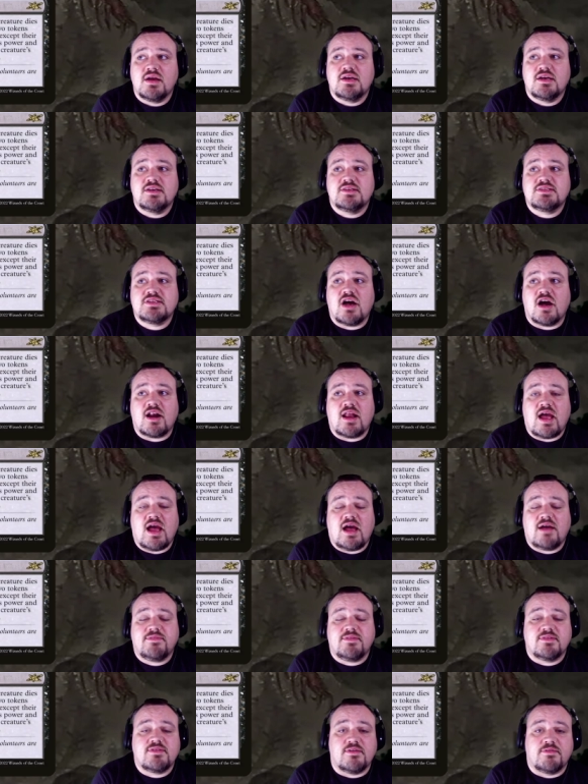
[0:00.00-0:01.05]
Saw in
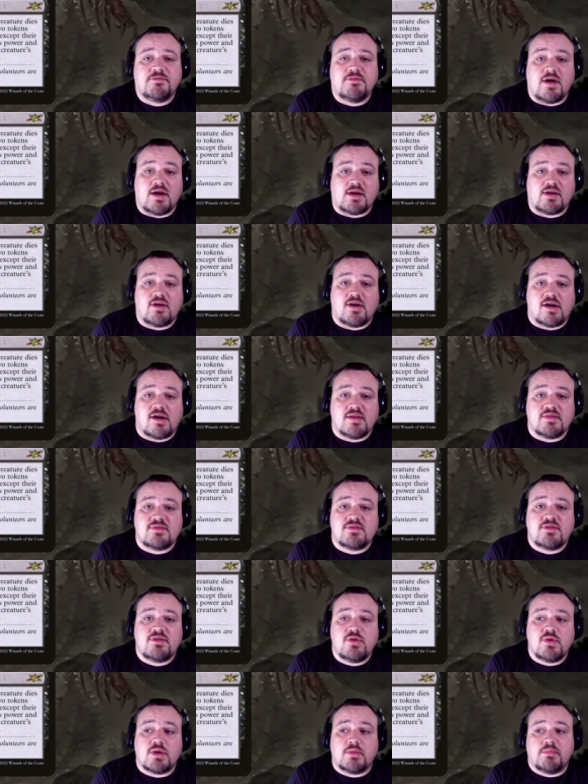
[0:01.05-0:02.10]
Half is a fun card. It's
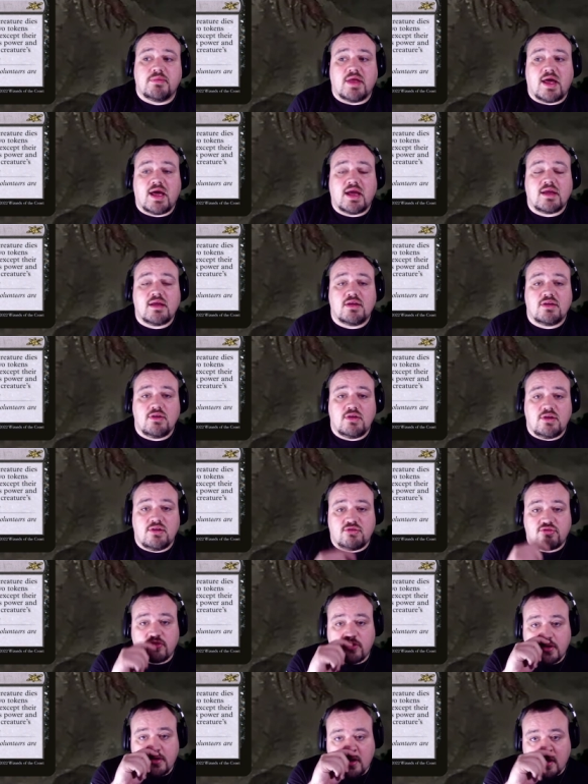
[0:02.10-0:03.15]
2 and a black. You
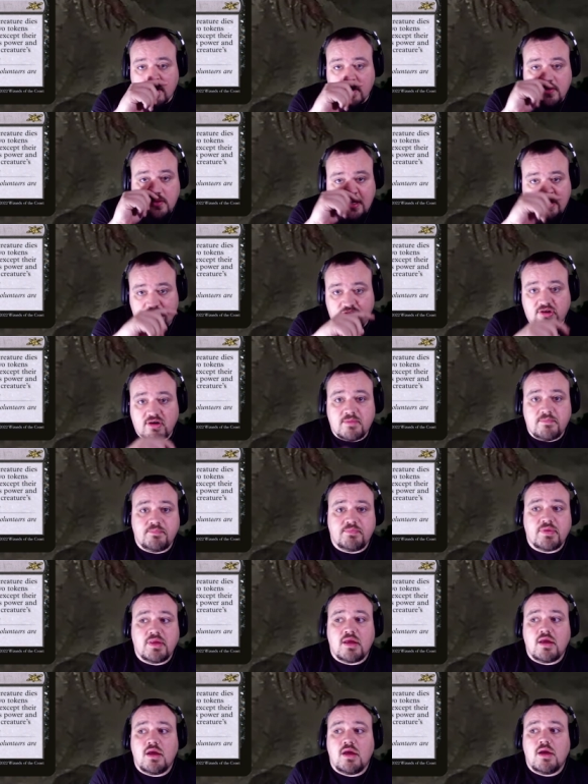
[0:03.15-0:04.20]
destroy target creature,
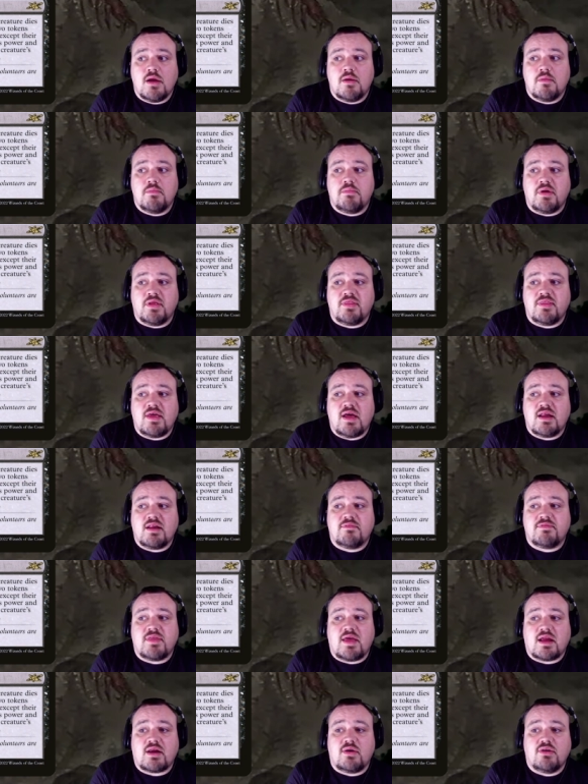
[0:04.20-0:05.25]
but then if
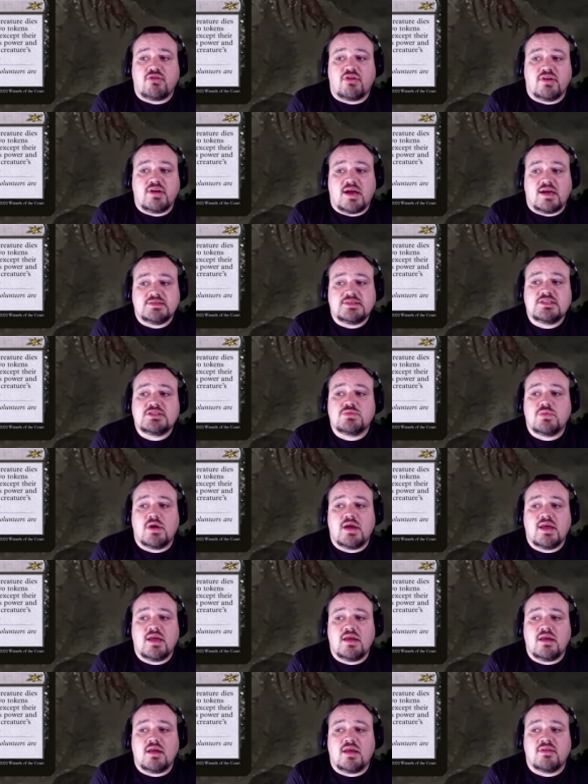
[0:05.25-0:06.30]
that creature dies this
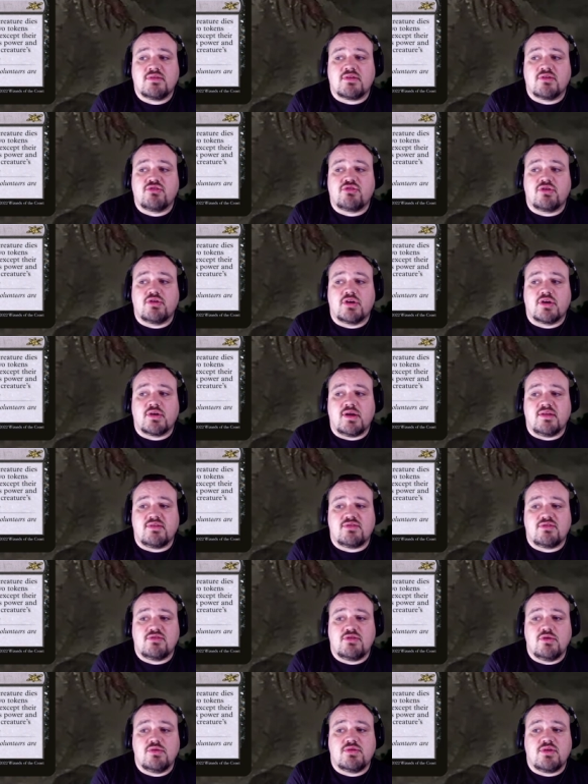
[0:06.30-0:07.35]
way, its controller creates
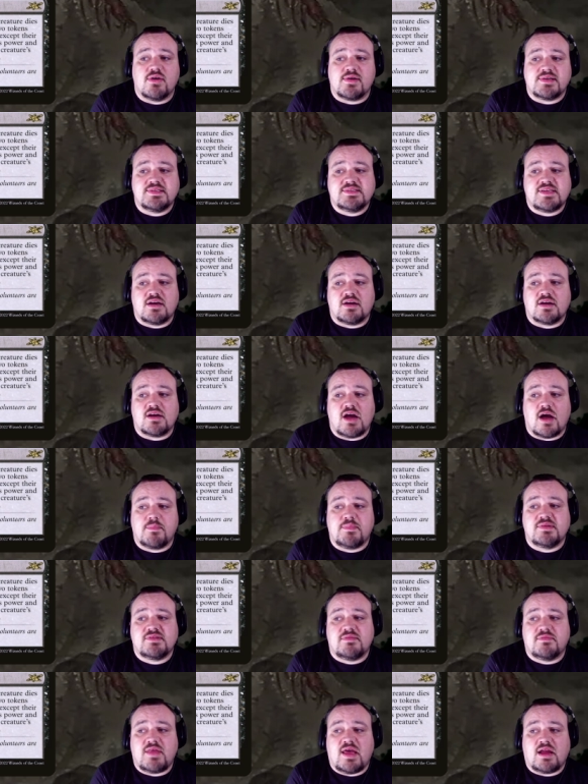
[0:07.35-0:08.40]
2 tokens that are
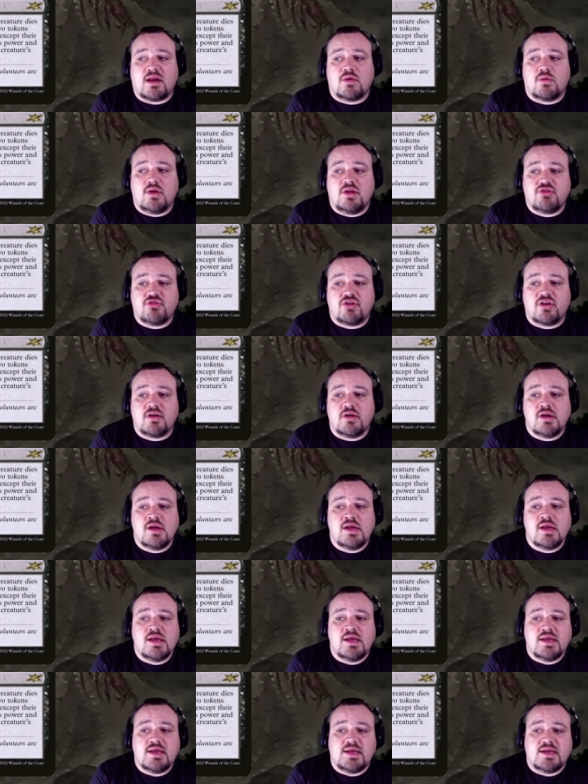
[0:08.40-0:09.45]
copies of that creature.
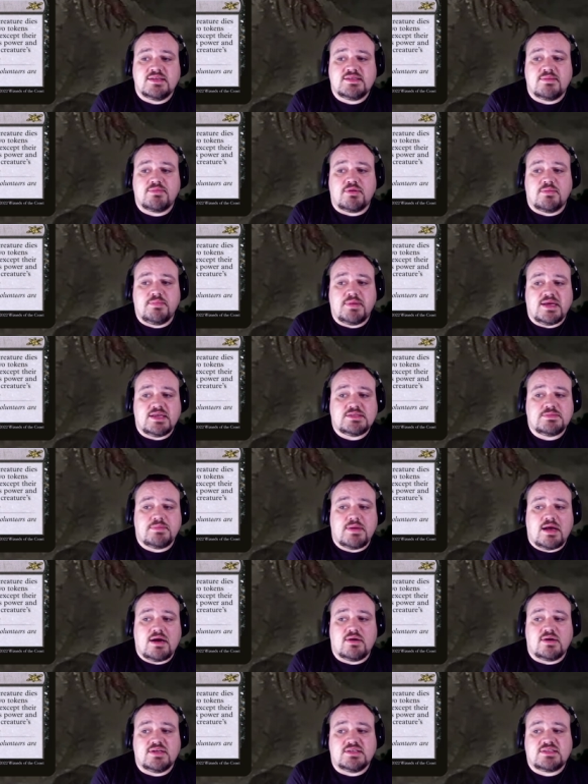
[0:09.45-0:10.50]
except their base
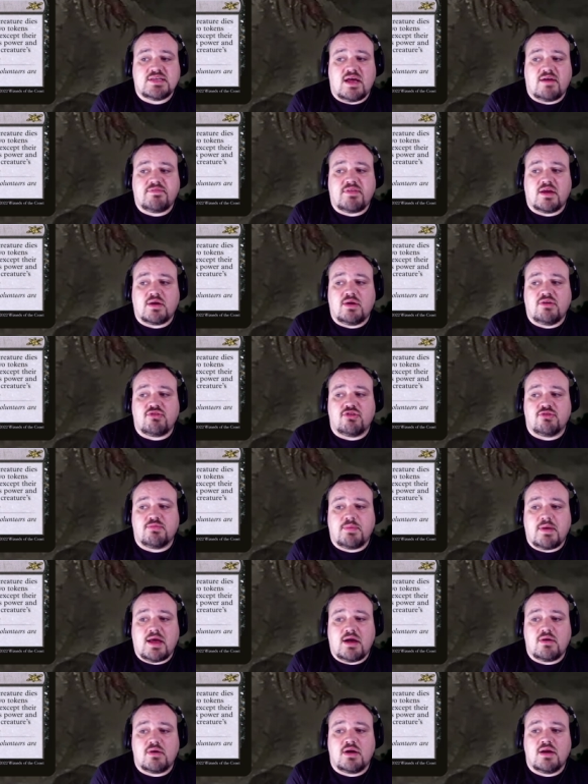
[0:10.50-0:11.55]
power is half that creature's
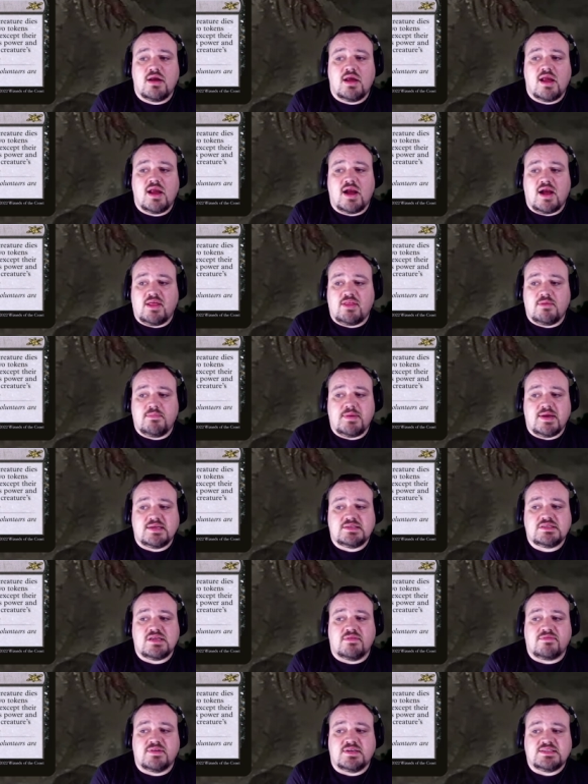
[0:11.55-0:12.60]
power, and their base
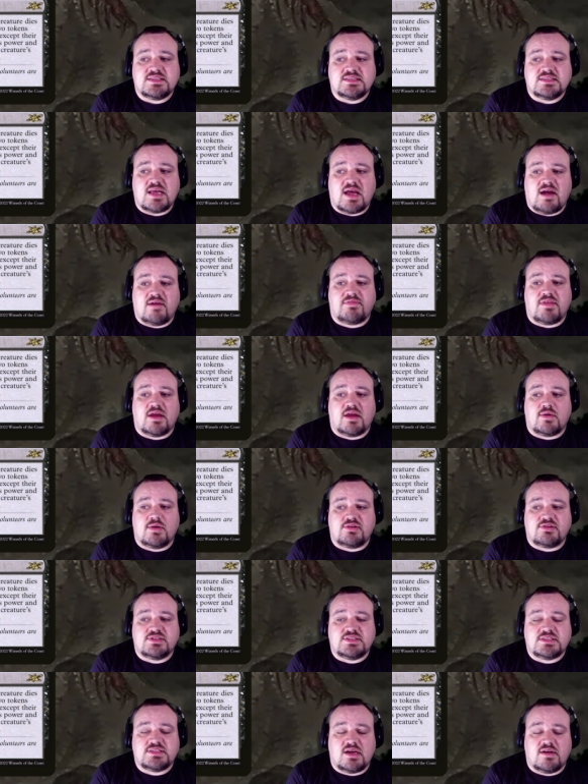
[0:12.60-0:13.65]
toughness is half that
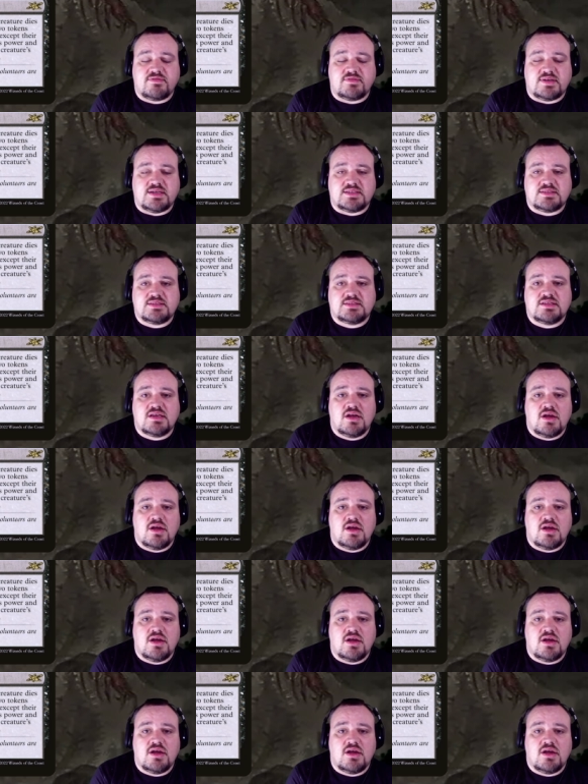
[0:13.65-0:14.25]
creature's toughness.